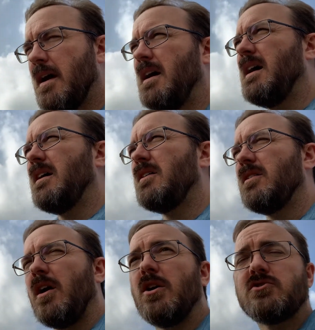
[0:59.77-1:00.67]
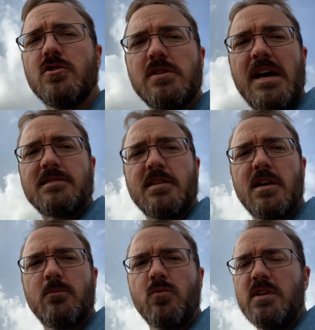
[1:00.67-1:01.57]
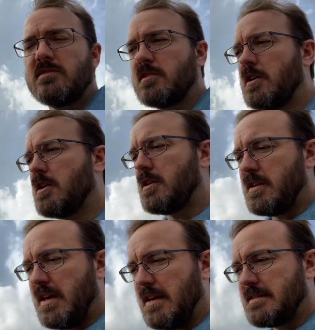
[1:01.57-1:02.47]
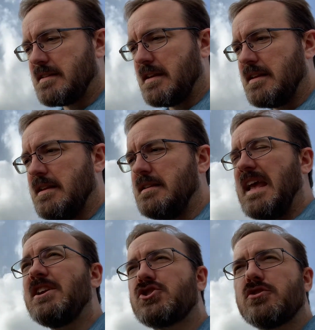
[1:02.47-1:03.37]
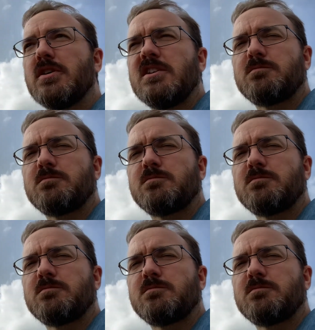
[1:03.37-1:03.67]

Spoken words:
Also, last time we saw that nature has